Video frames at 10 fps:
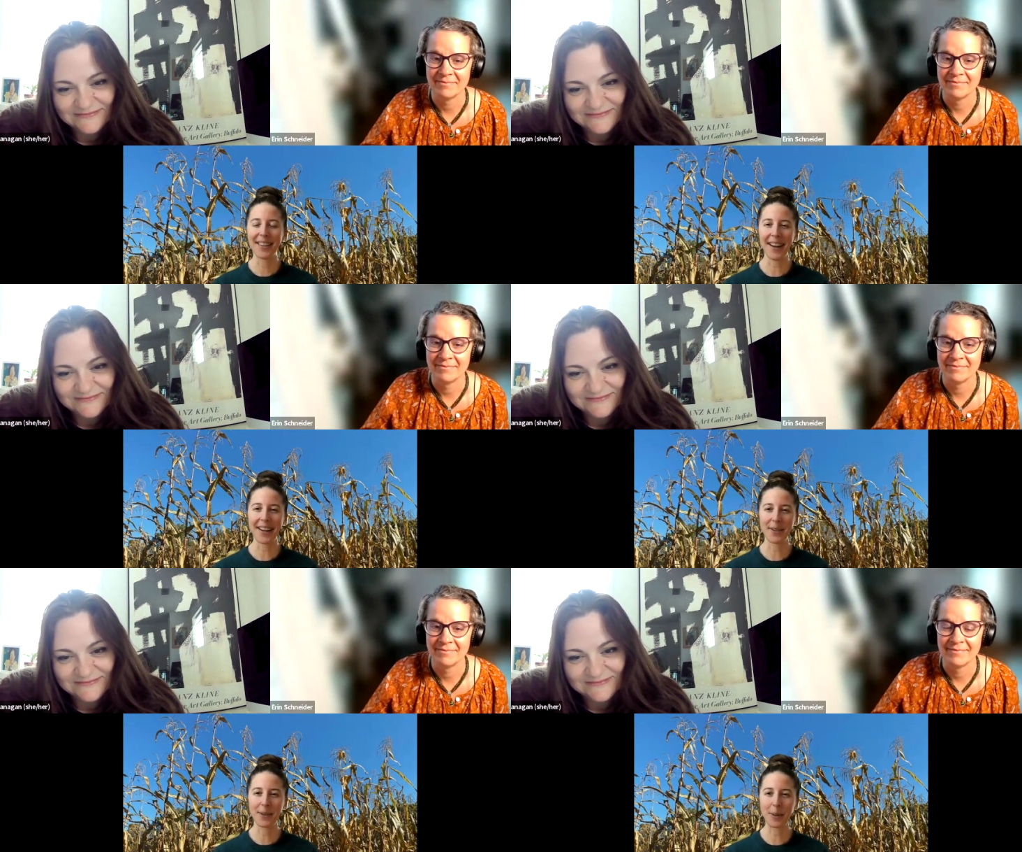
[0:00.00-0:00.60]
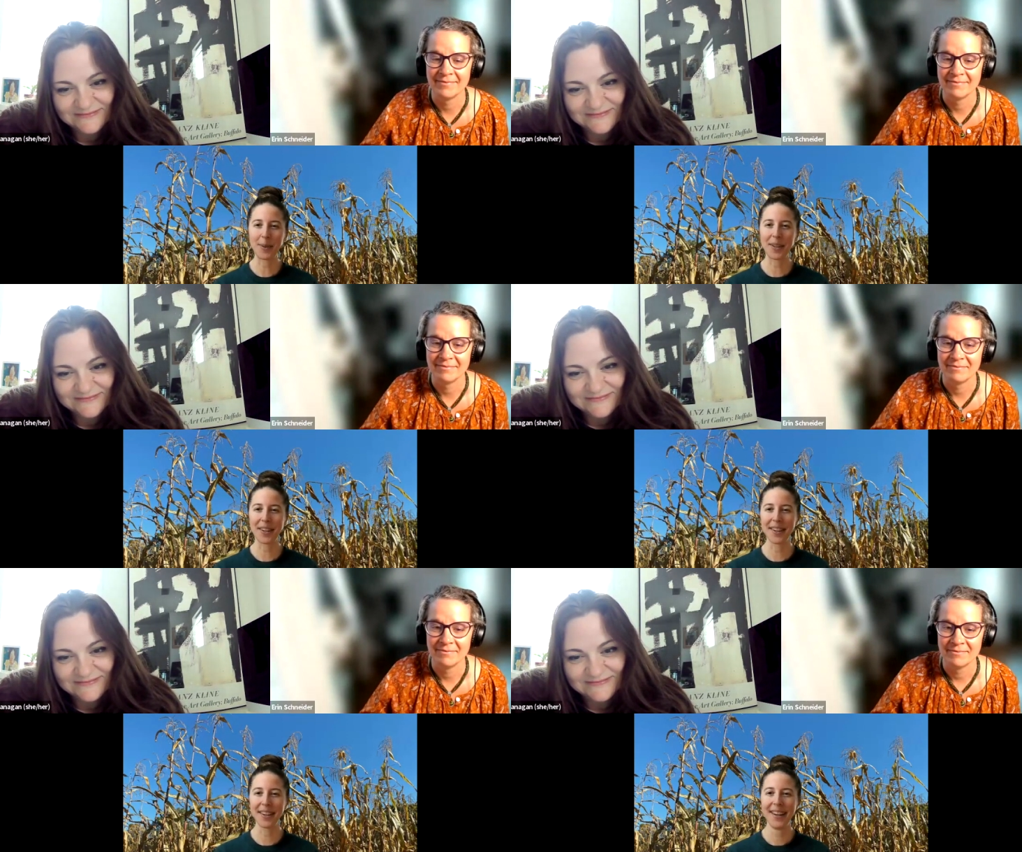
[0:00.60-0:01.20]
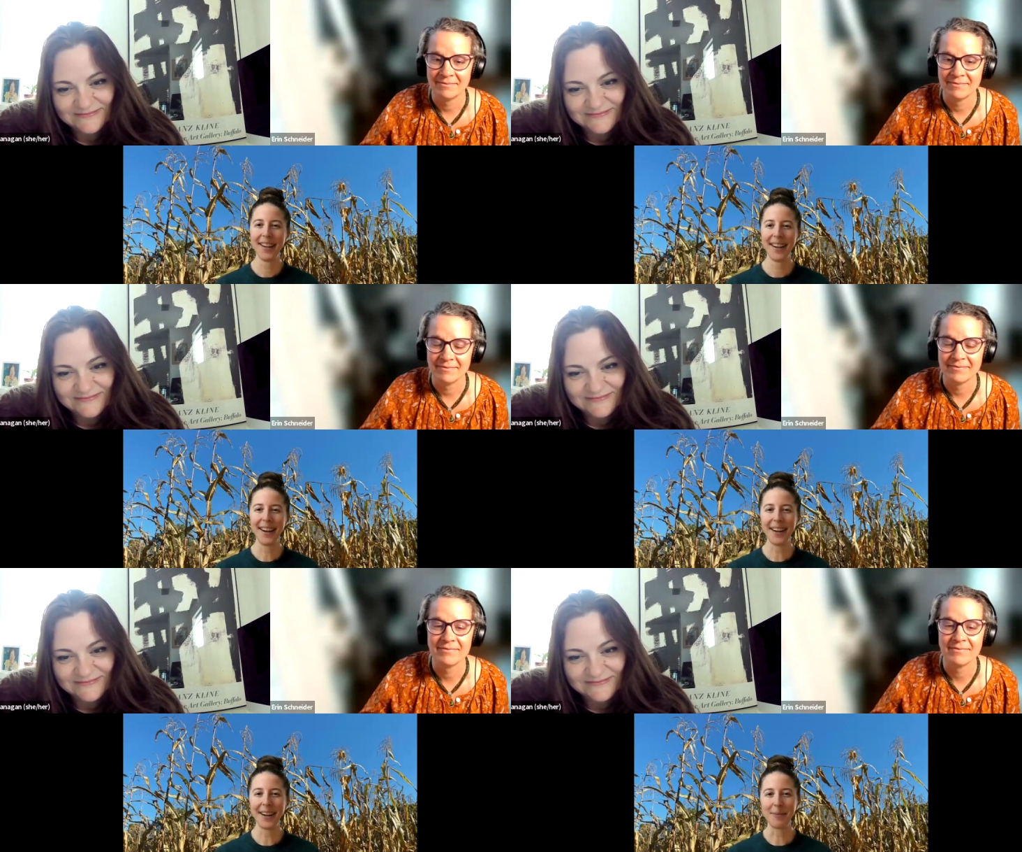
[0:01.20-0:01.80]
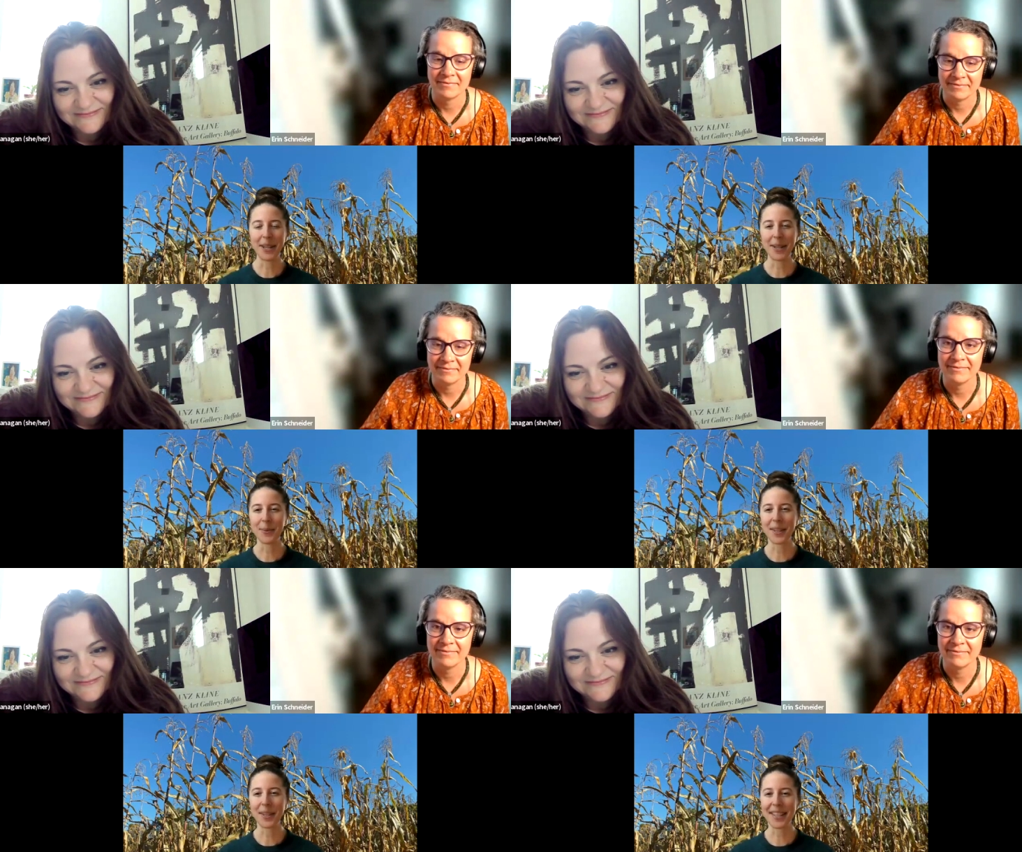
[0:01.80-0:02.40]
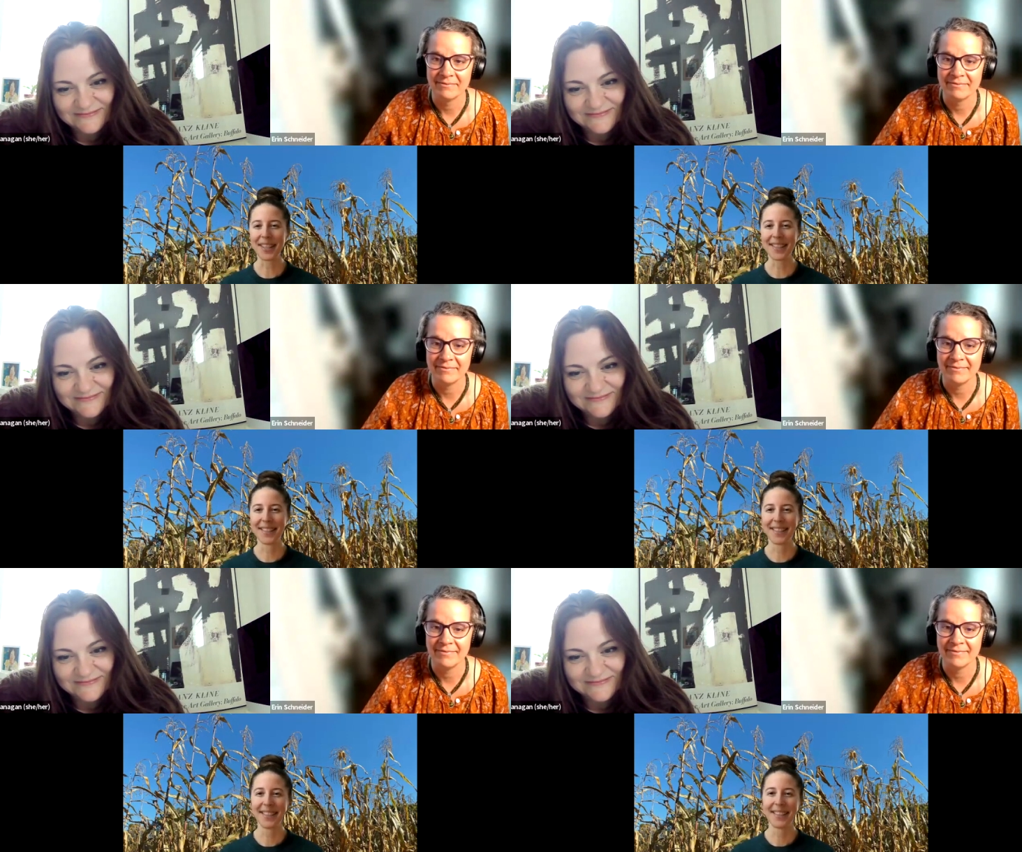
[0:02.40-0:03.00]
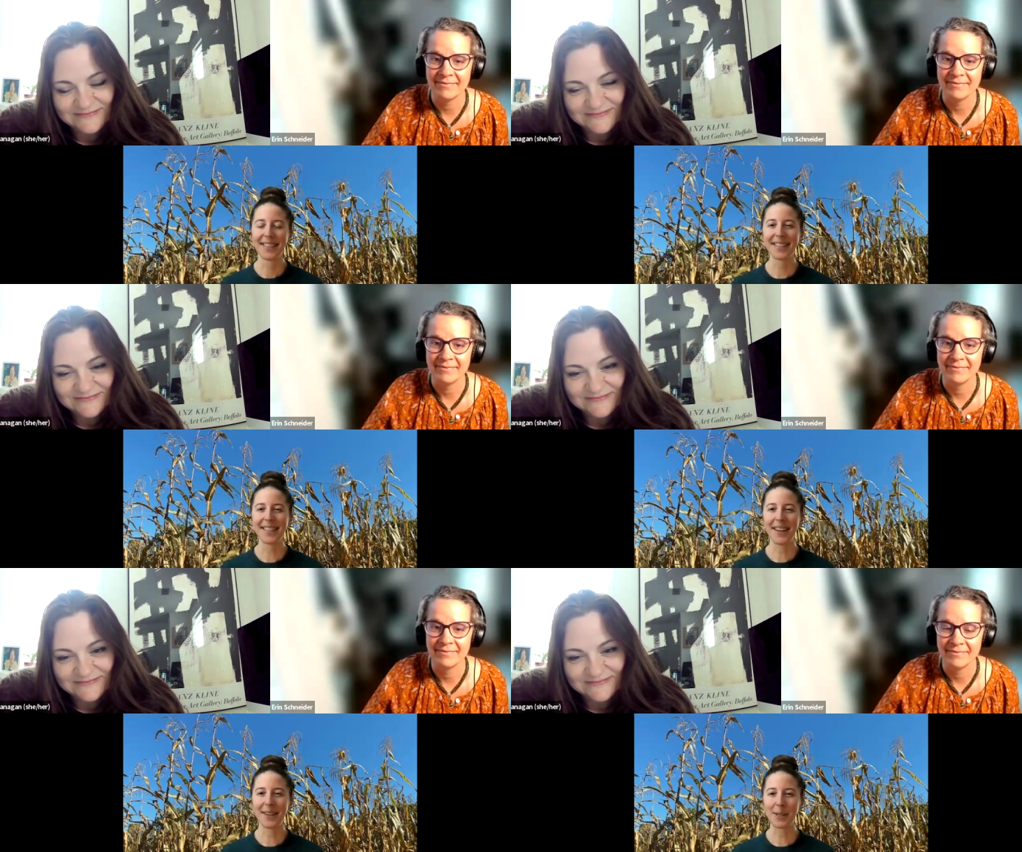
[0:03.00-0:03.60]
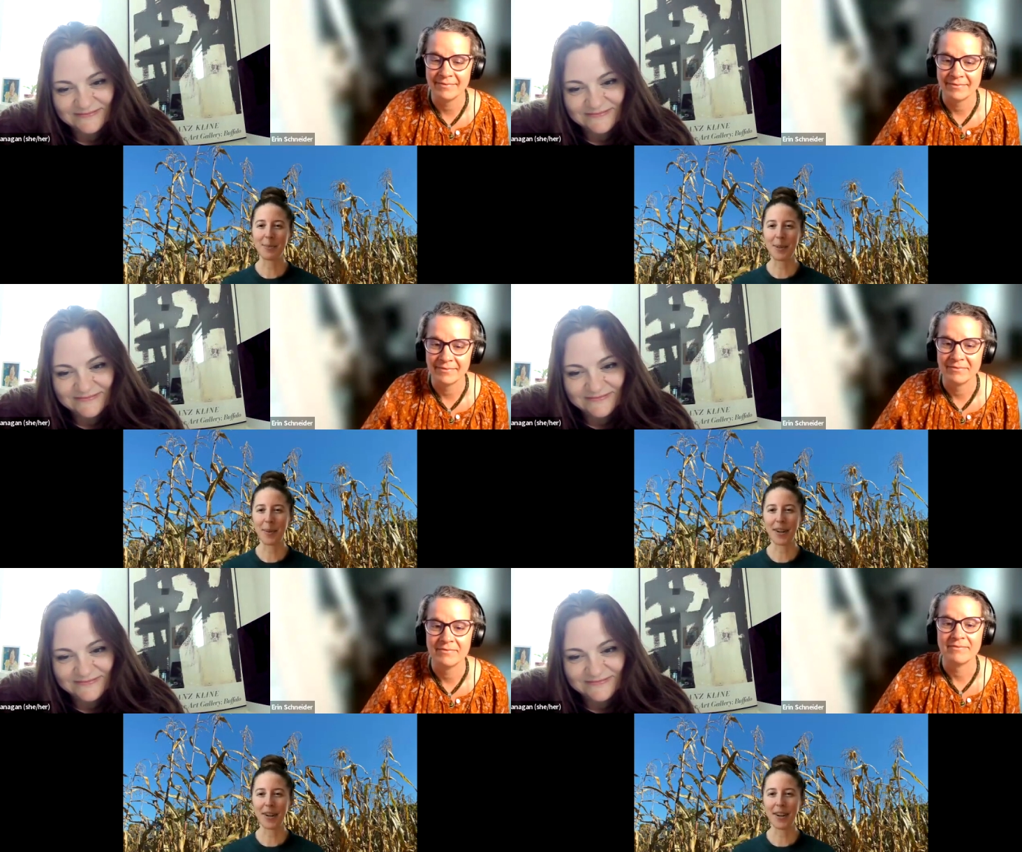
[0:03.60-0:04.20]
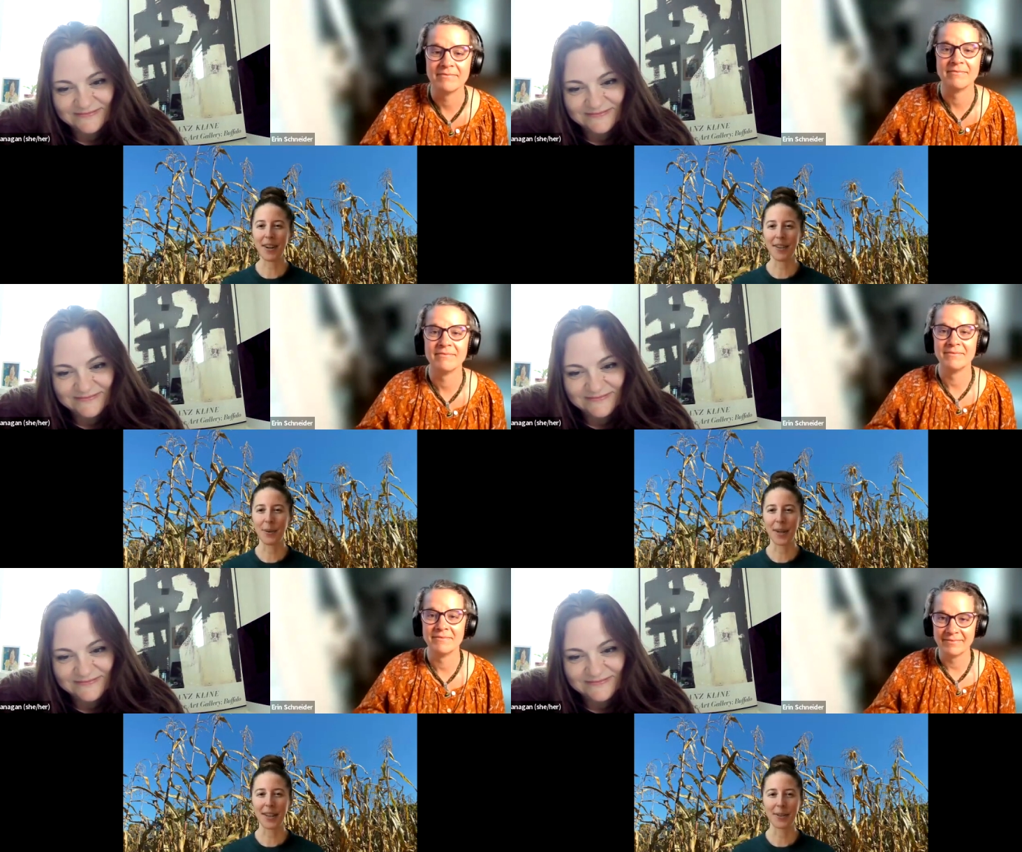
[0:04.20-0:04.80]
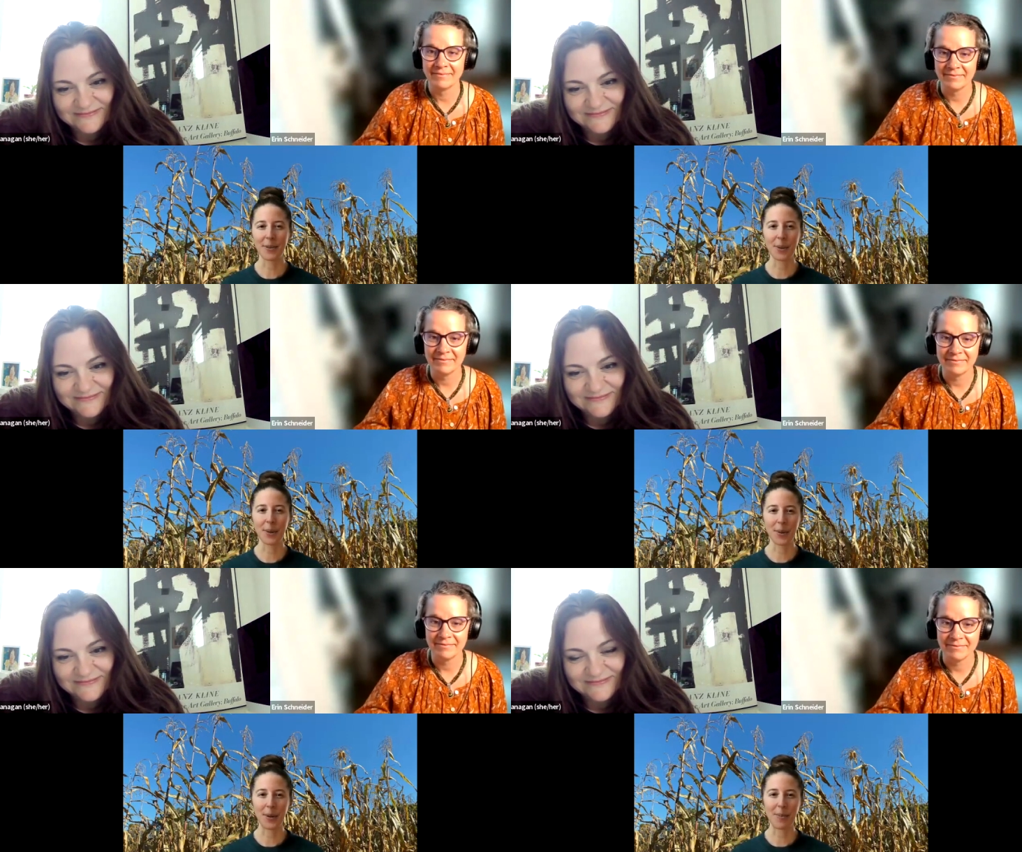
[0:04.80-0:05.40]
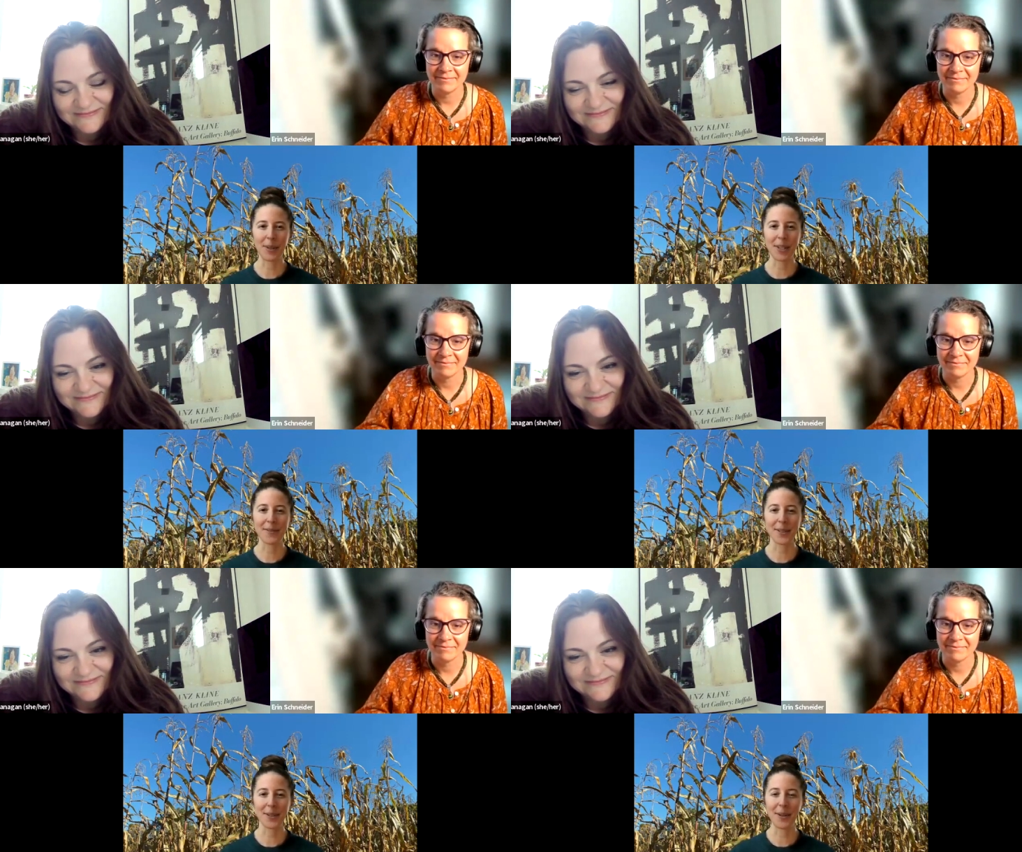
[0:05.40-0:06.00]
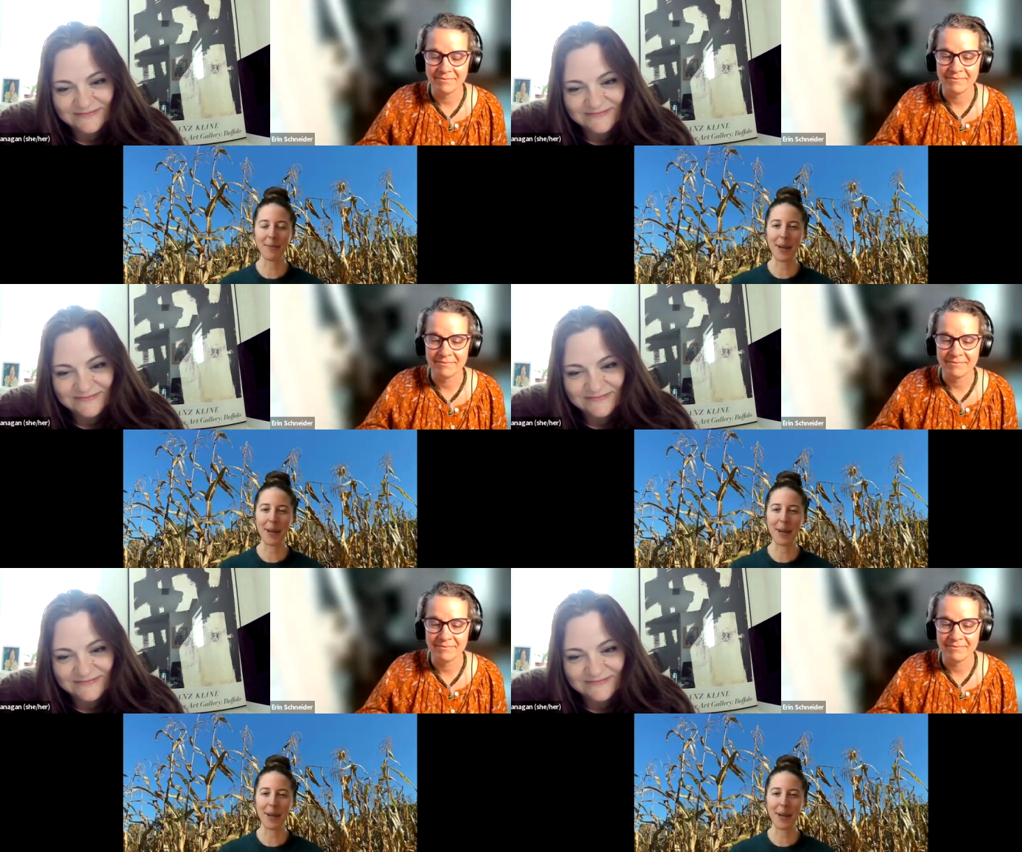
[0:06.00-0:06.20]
Speaker 1: I grew up here, um, and I'm really it's an honor to be part of Ohela Corn Cooperative. So I'm